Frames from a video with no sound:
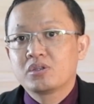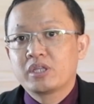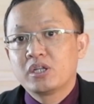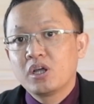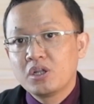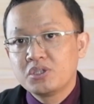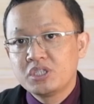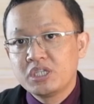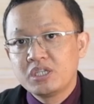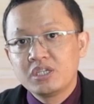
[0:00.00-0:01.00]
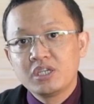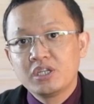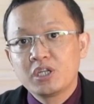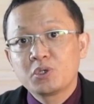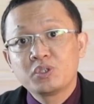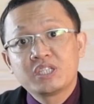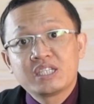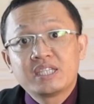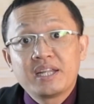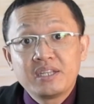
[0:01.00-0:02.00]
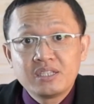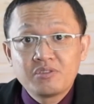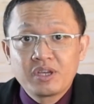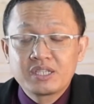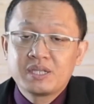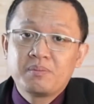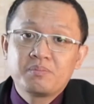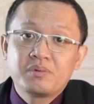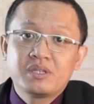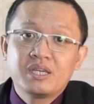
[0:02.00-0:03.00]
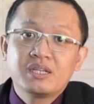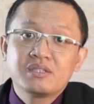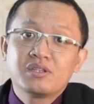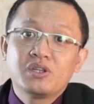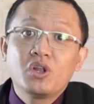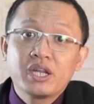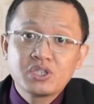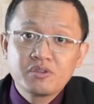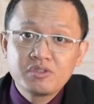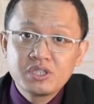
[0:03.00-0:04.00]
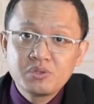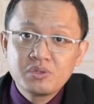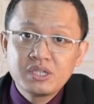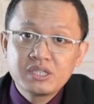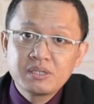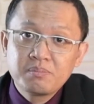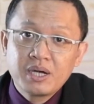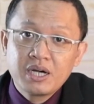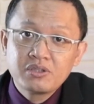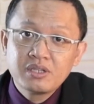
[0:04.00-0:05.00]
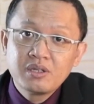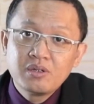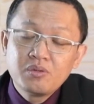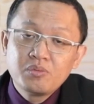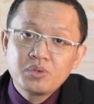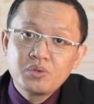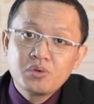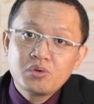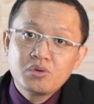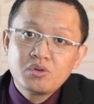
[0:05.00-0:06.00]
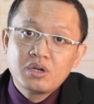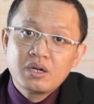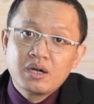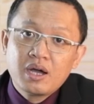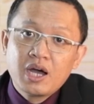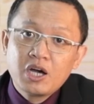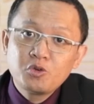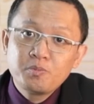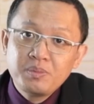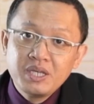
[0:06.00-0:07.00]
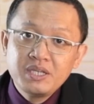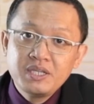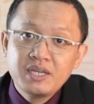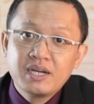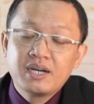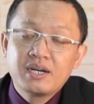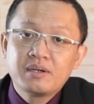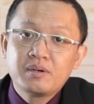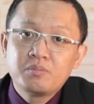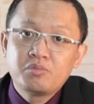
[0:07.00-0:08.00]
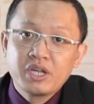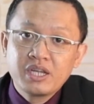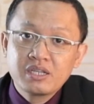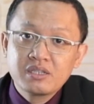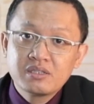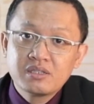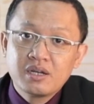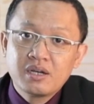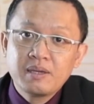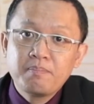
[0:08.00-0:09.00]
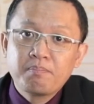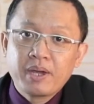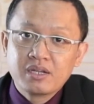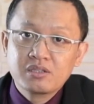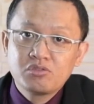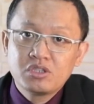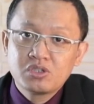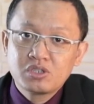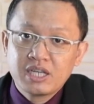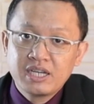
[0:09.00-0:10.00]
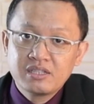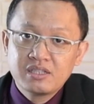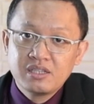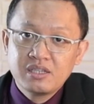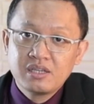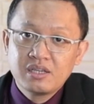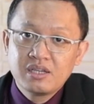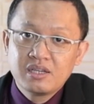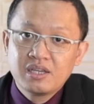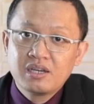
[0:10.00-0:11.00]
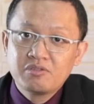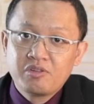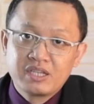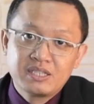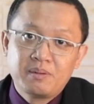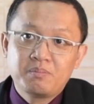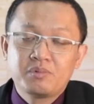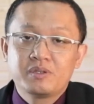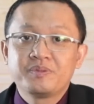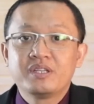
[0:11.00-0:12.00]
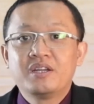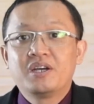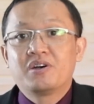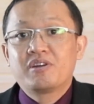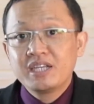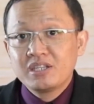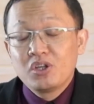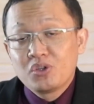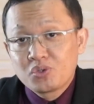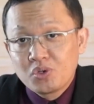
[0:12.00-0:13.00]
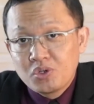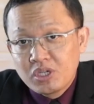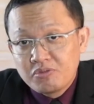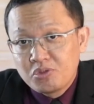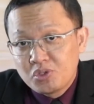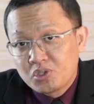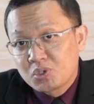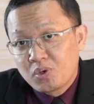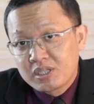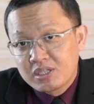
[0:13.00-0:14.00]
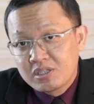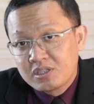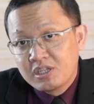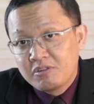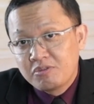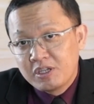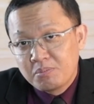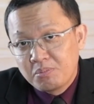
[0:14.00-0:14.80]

technology in linguistic studies, for example, yeah, knowledge of the students about, you know, how media brings impact to the society, yeah, for example. All right, so if you use quantitative, it